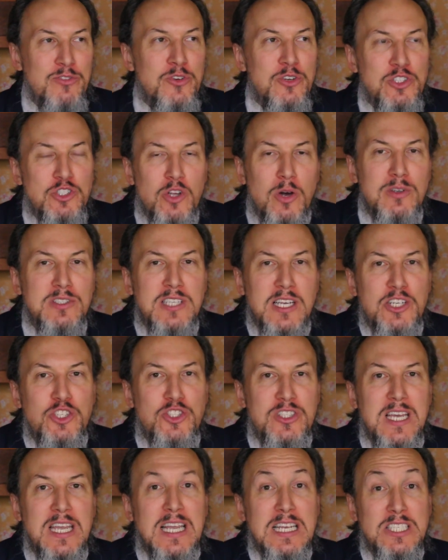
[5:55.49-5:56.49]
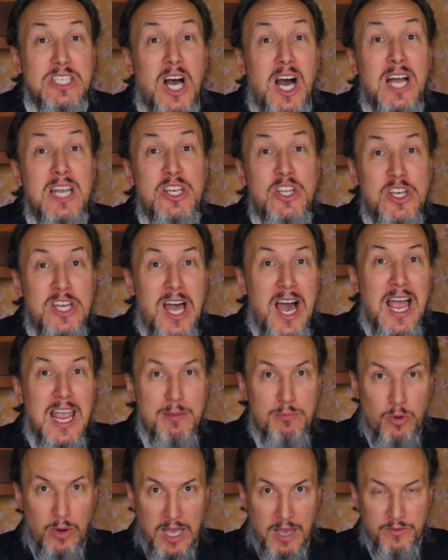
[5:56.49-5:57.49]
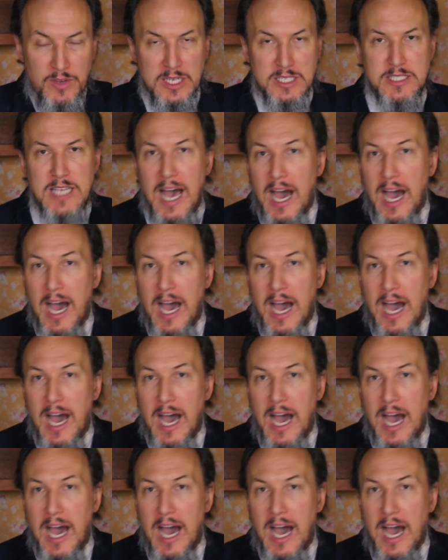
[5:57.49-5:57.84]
There's no such thing as undeniable evidence.